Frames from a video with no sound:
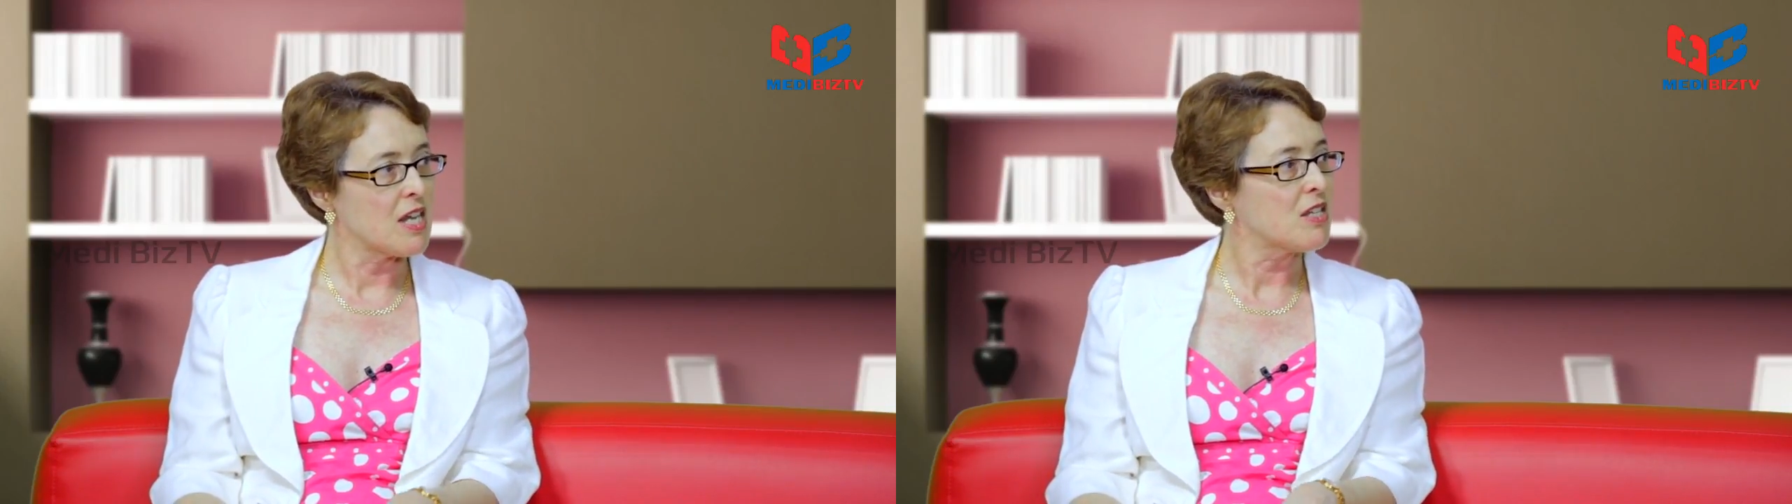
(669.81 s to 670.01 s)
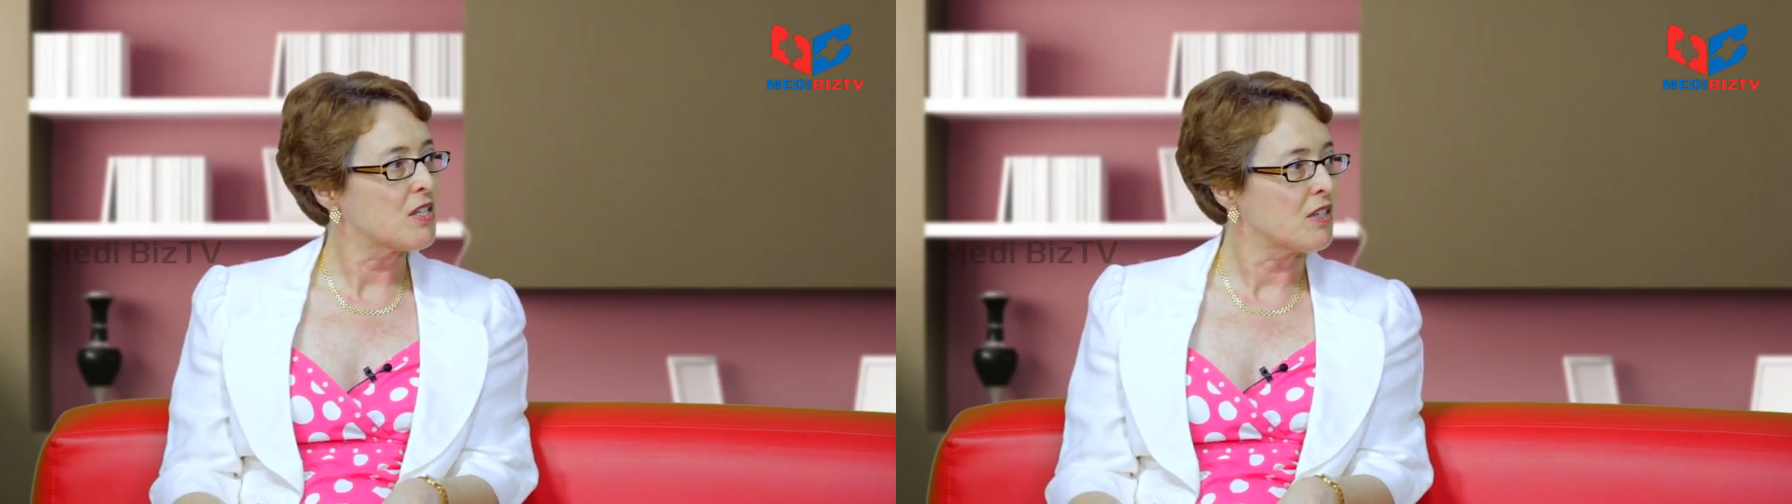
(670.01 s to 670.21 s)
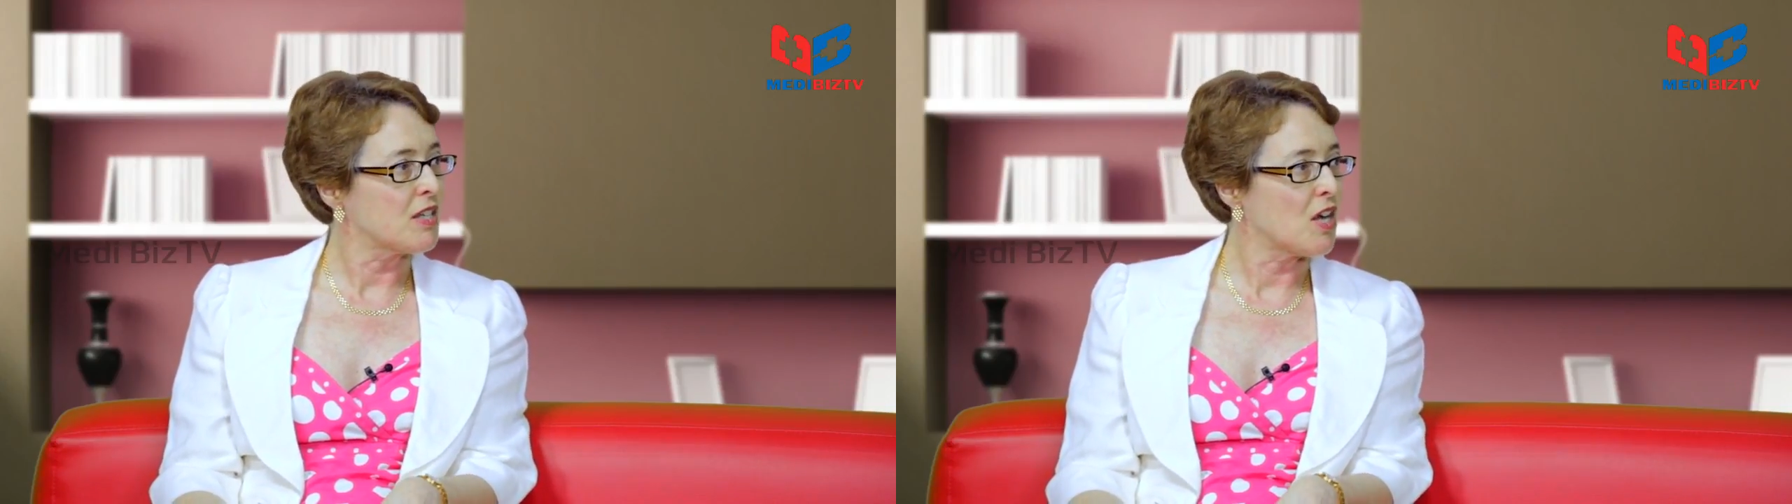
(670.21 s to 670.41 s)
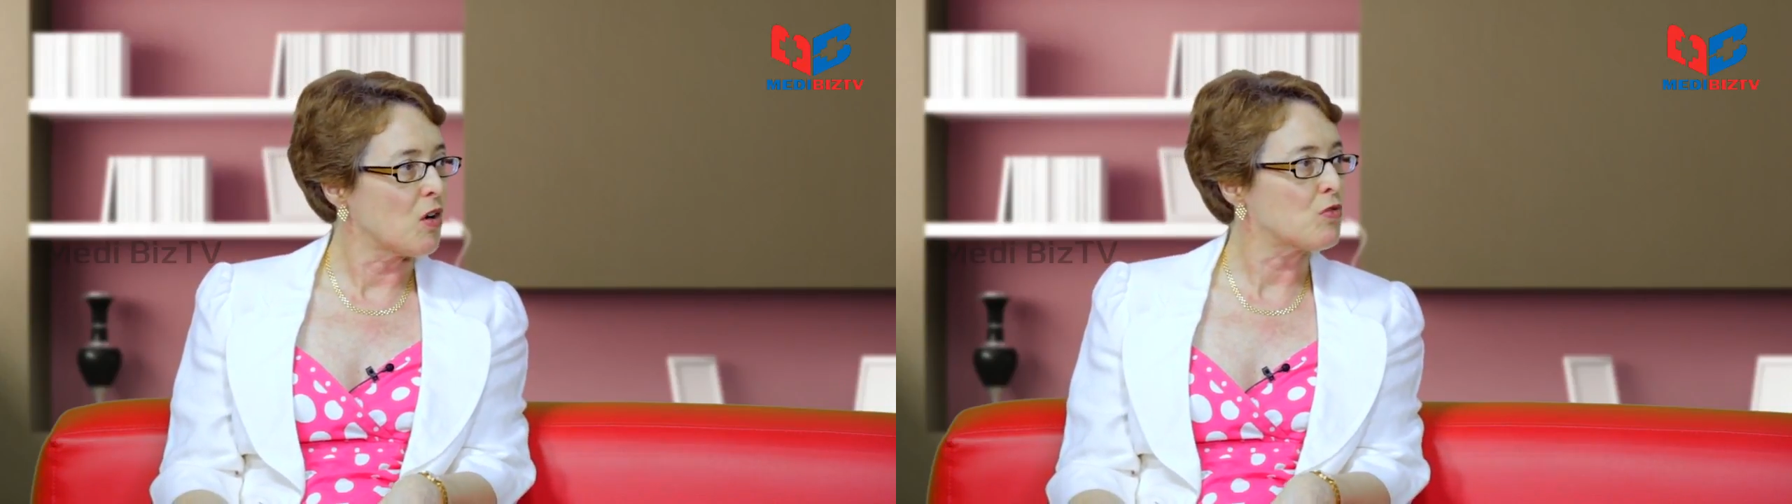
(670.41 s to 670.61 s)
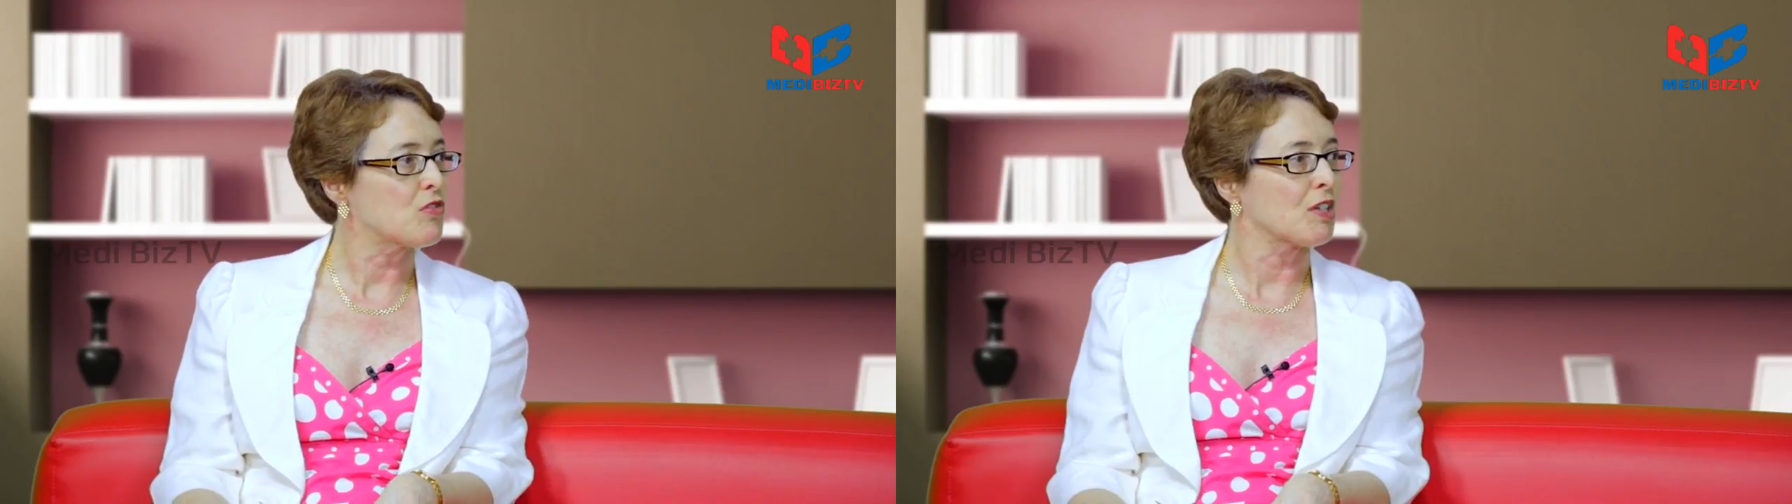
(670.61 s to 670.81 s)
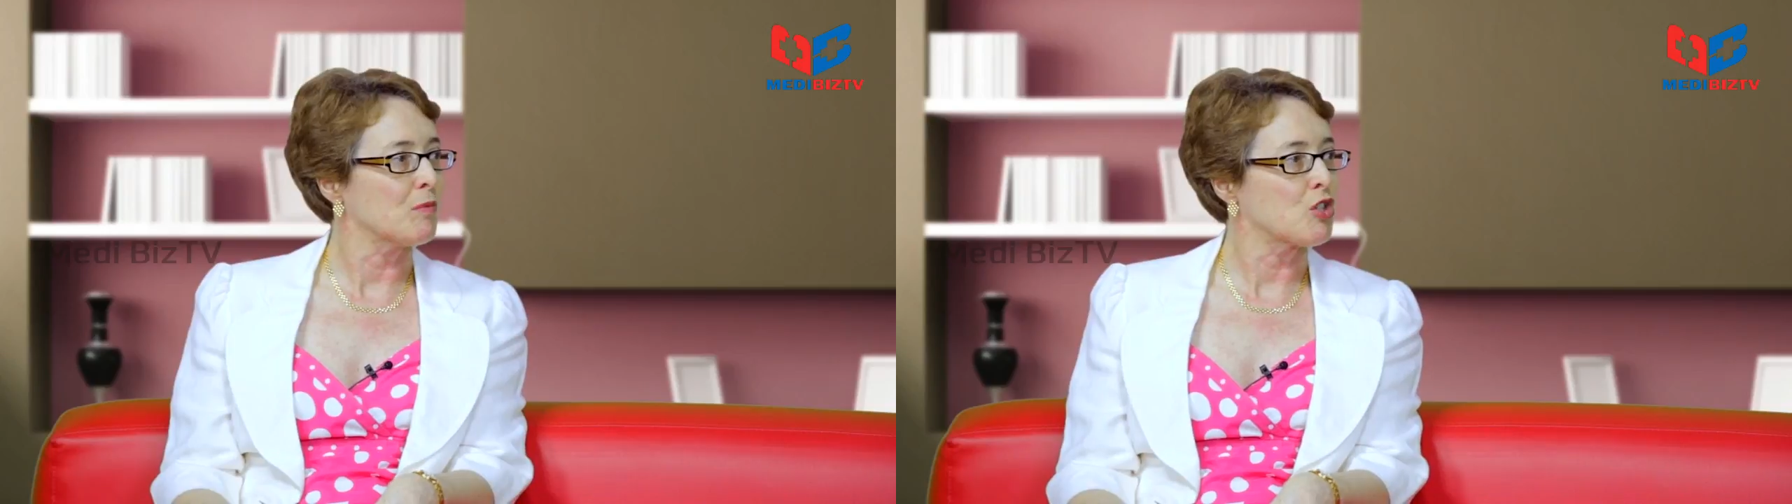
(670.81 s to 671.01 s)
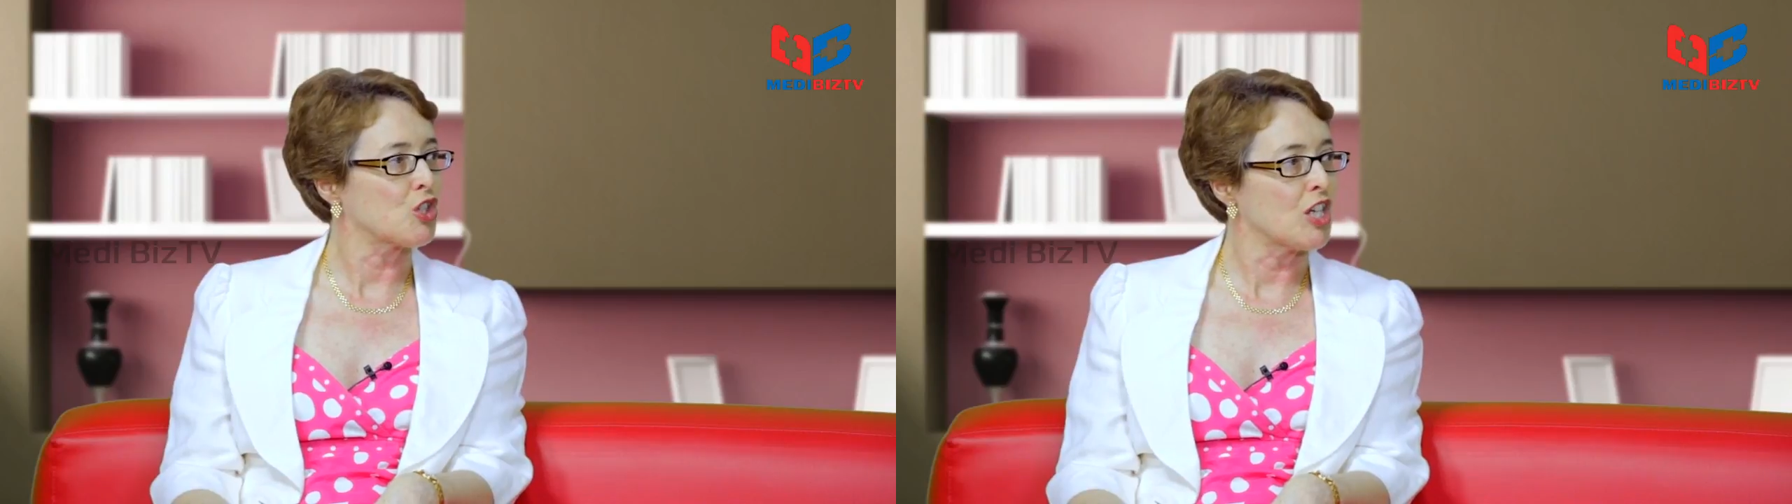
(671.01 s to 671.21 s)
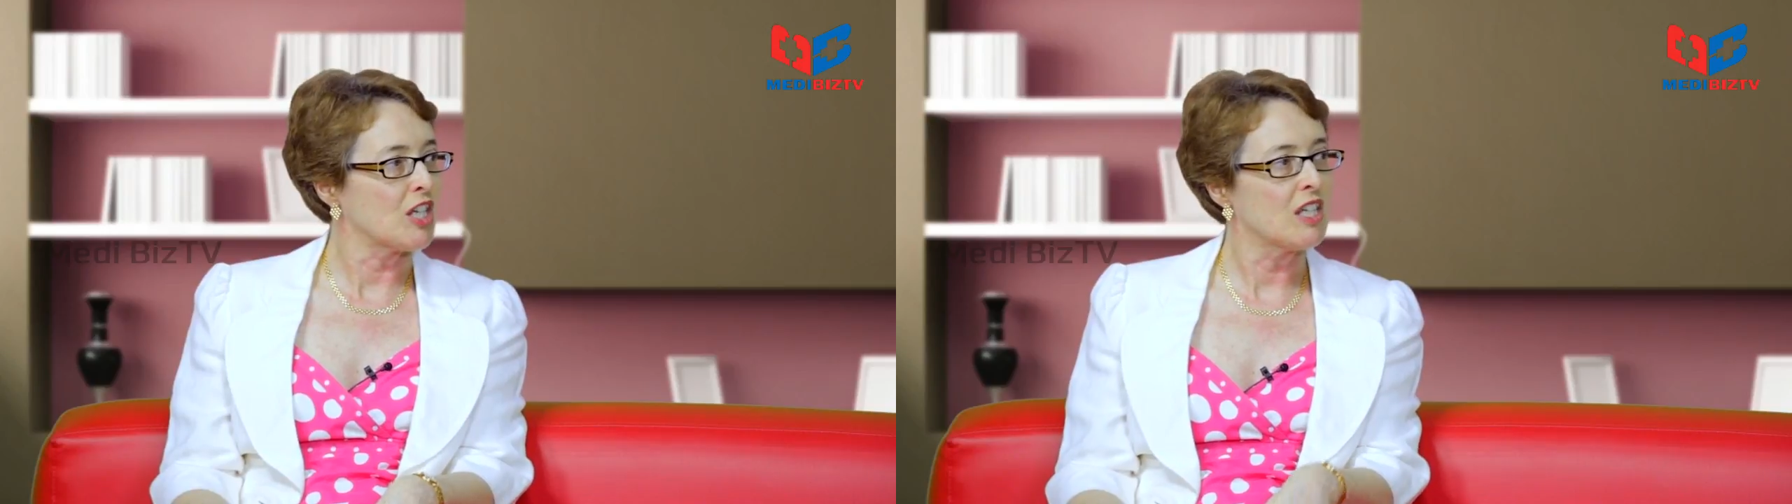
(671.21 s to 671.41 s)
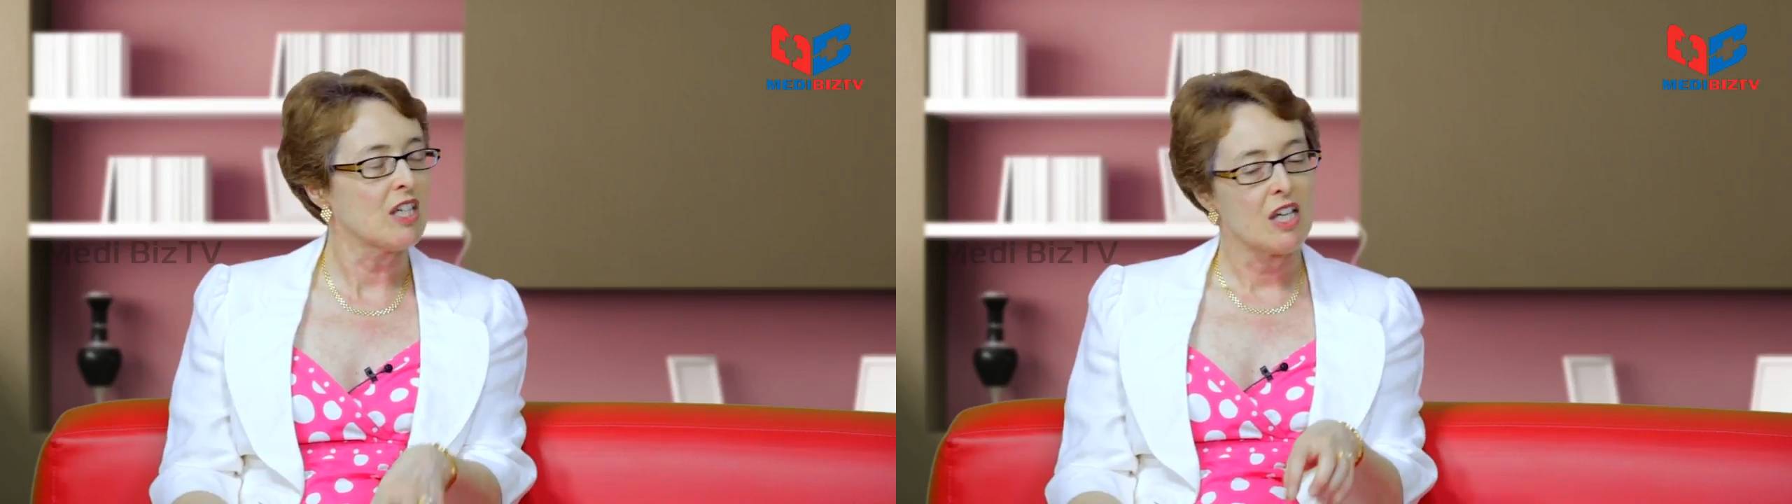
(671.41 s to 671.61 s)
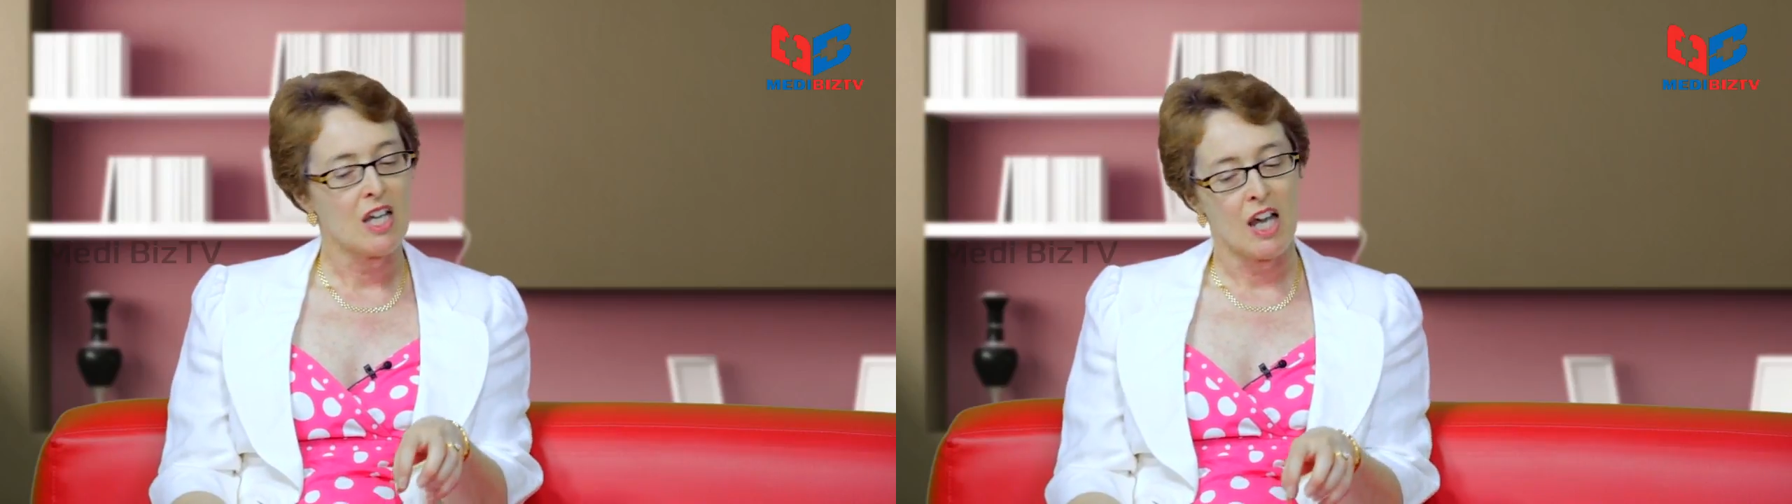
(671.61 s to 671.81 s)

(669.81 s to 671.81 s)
into the ultrasound machine,